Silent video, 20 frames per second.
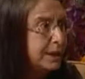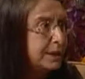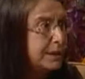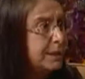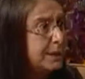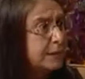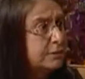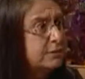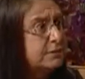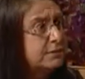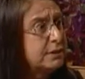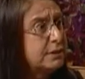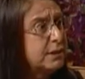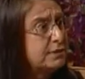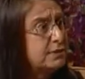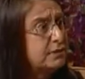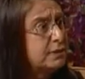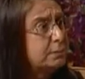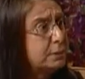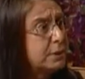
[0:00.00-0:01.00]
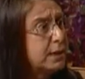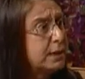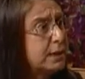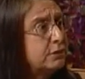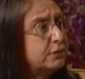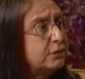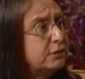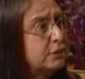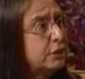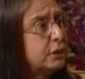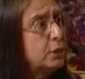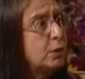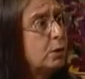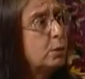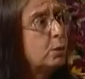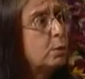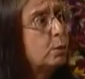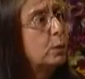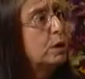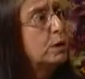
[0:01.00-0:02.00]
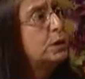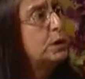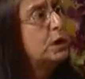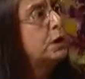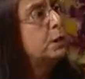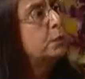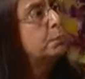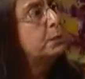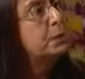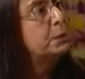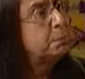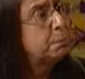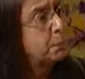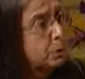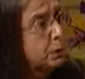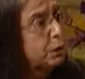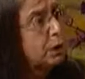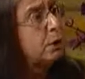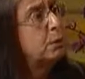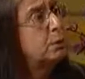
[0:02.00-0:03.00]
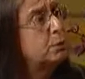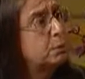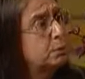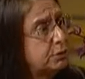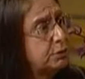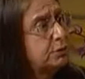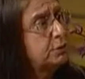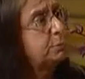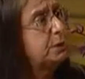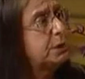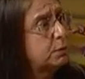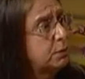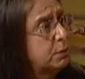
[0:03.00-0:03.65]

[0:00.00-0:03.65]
This is a place where young people go to be